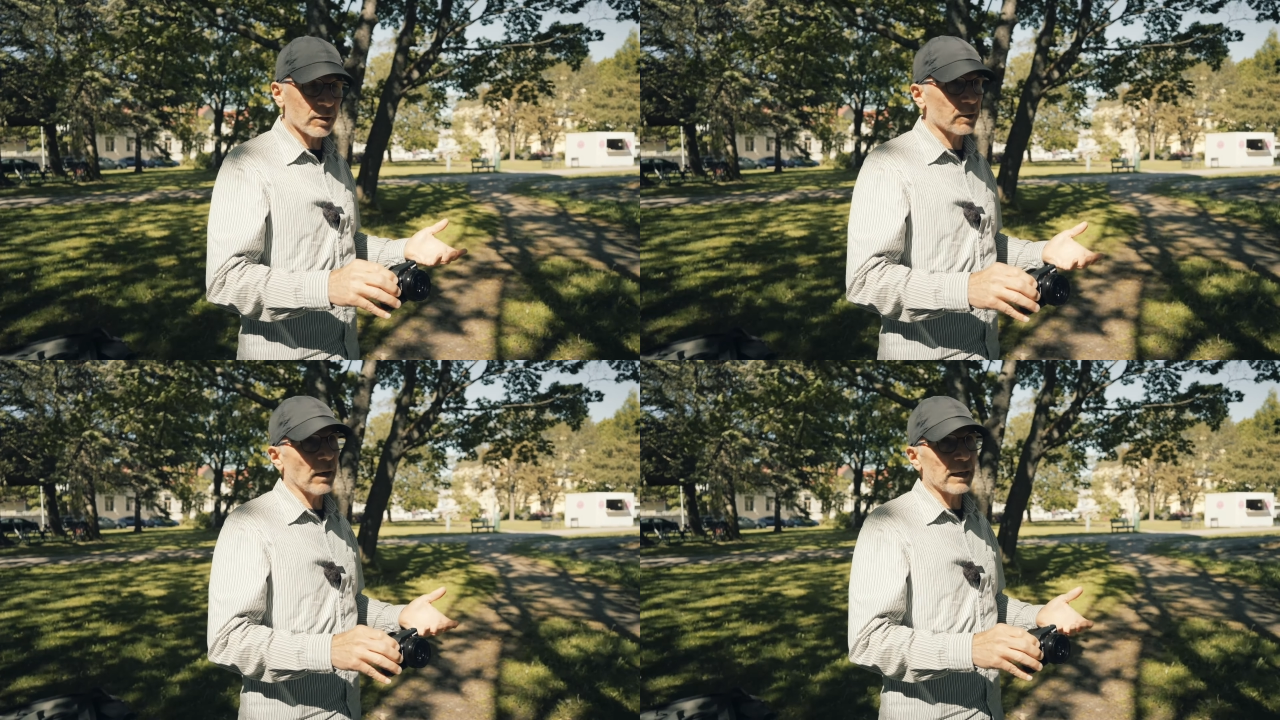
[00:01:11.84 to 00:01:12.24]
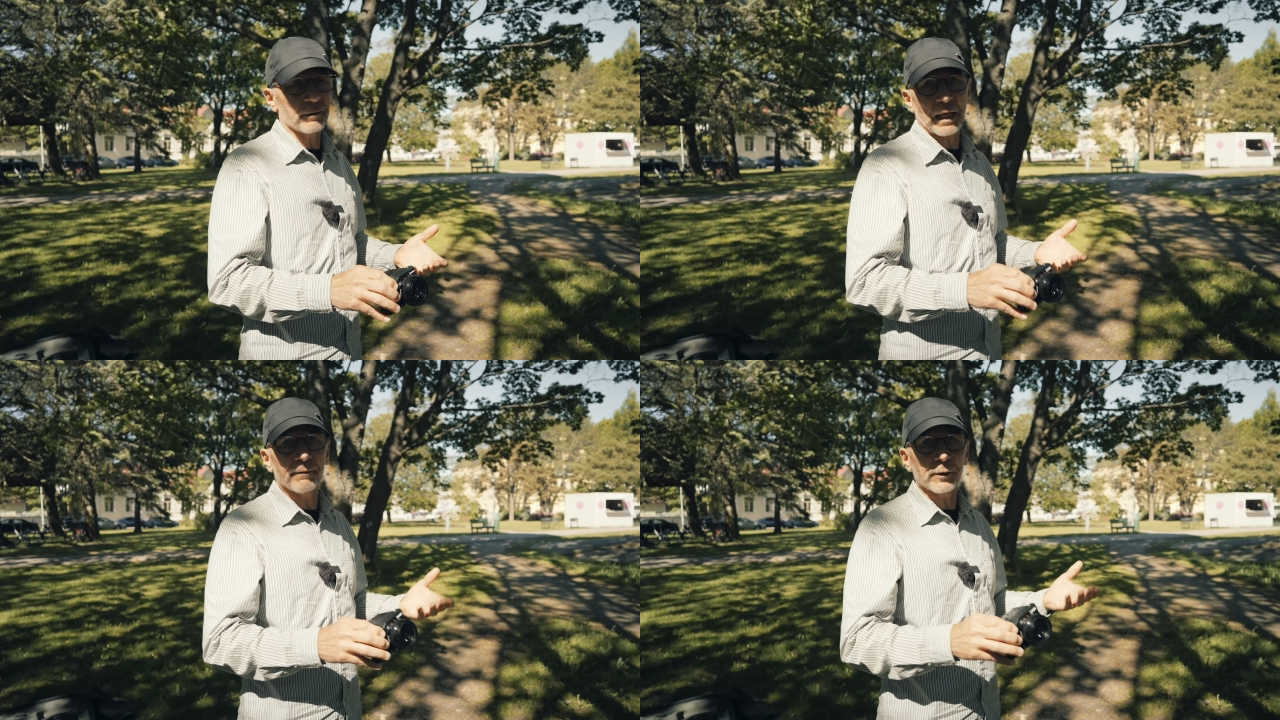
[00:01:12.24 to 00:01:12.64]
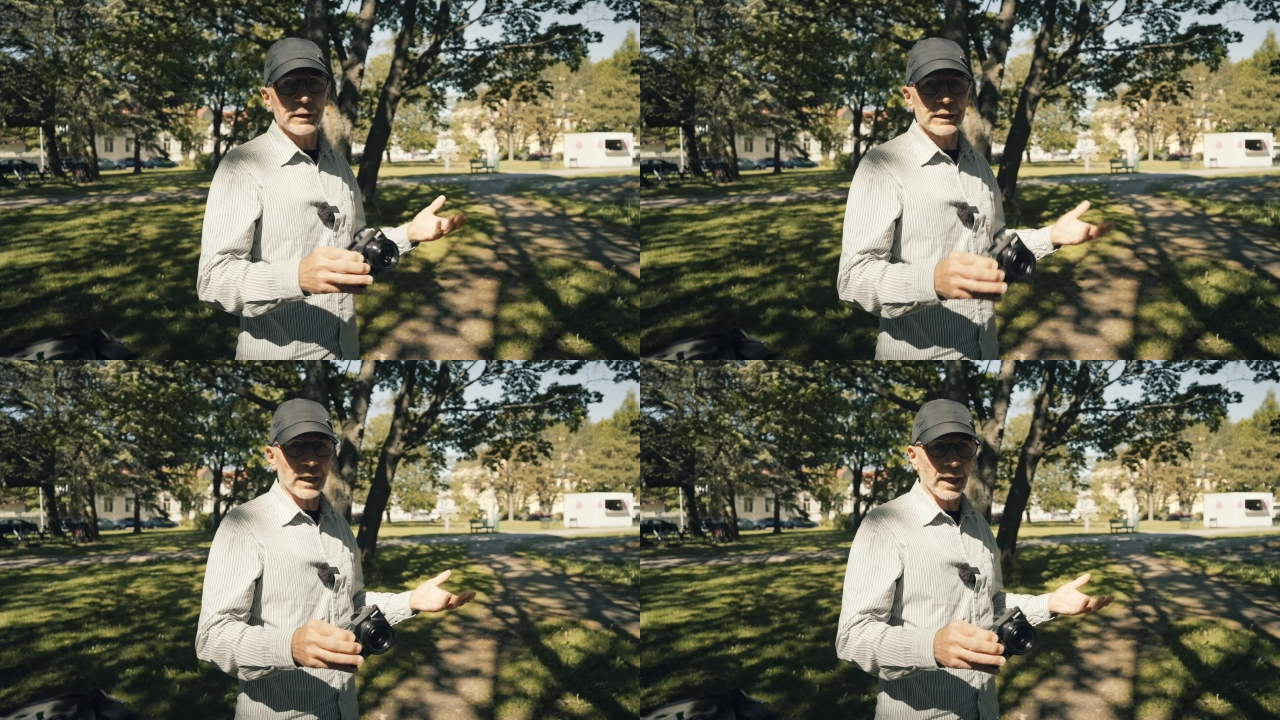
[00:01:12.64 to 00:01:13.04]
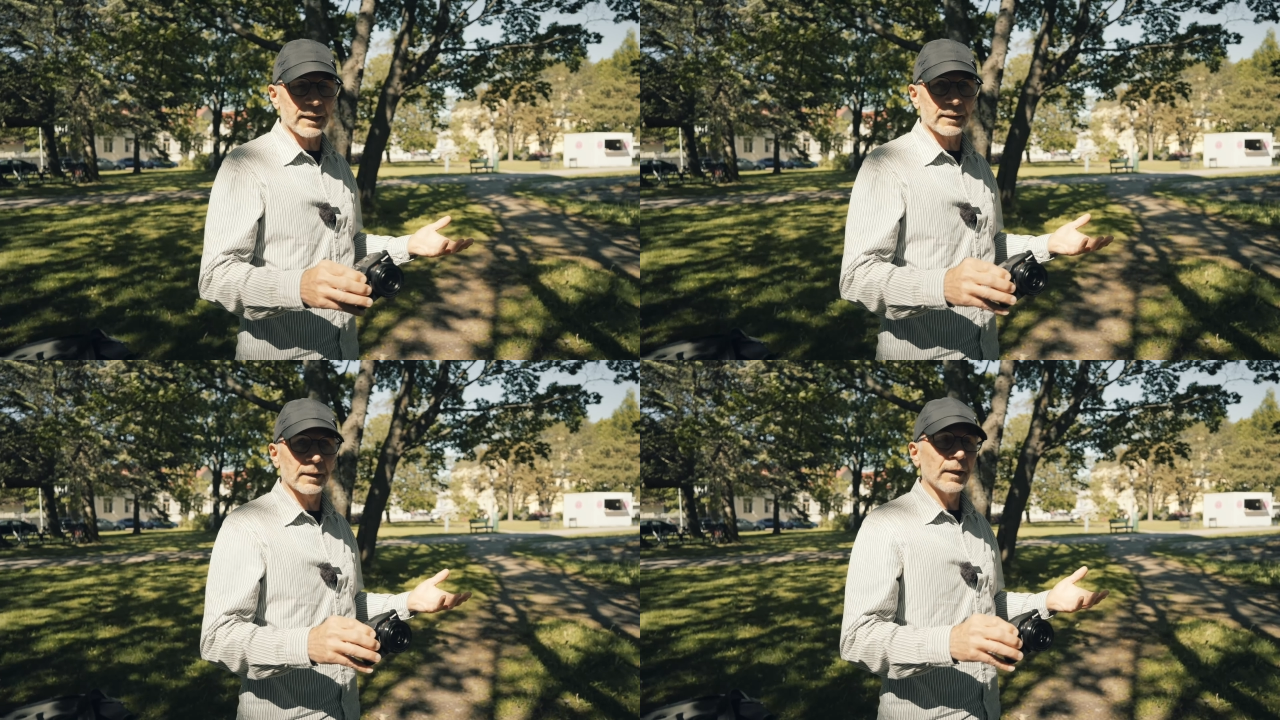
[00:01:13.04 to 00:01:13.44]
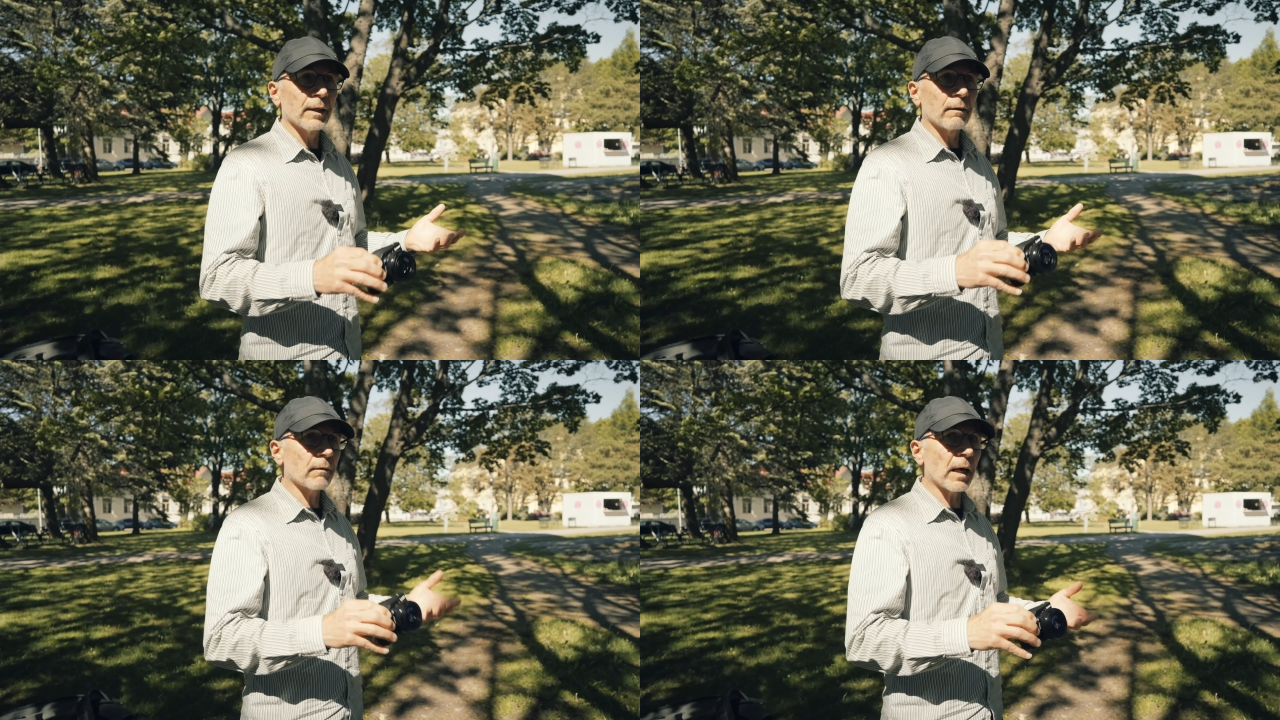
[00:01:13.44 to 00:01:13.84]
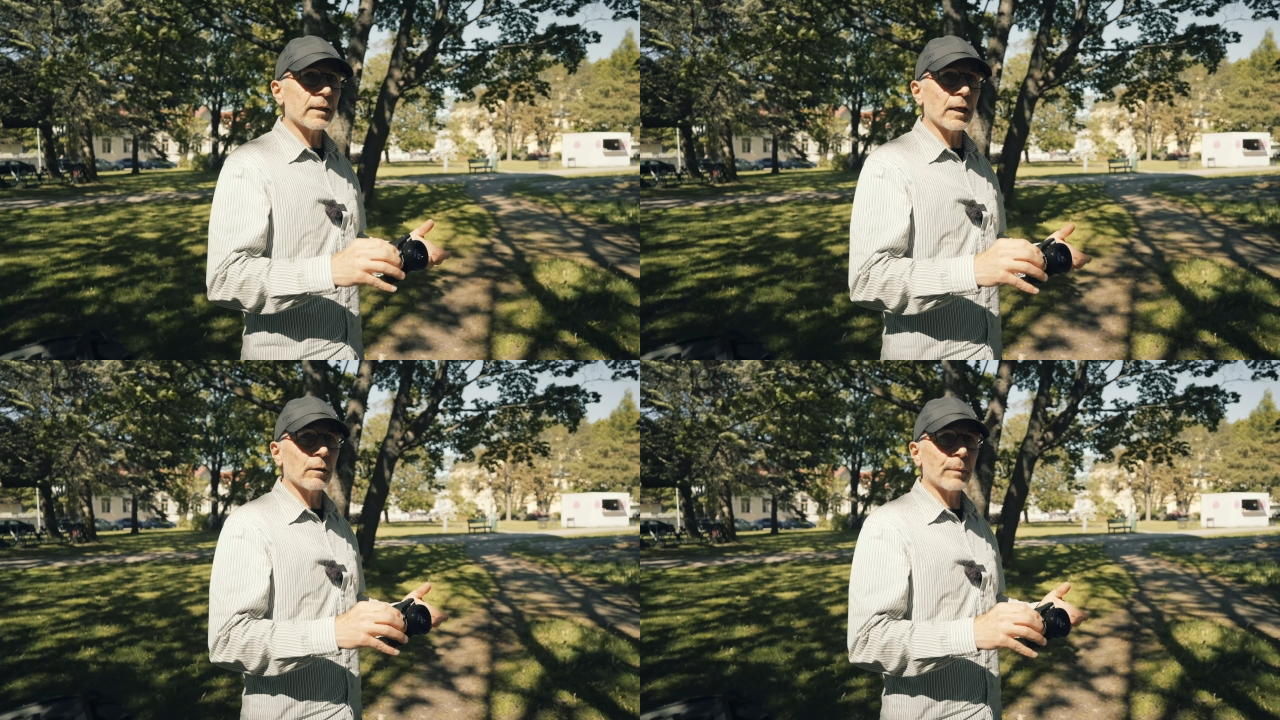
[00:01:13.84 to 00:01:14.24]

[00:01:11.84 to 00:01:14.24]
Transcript: so I don't have to decide it right now,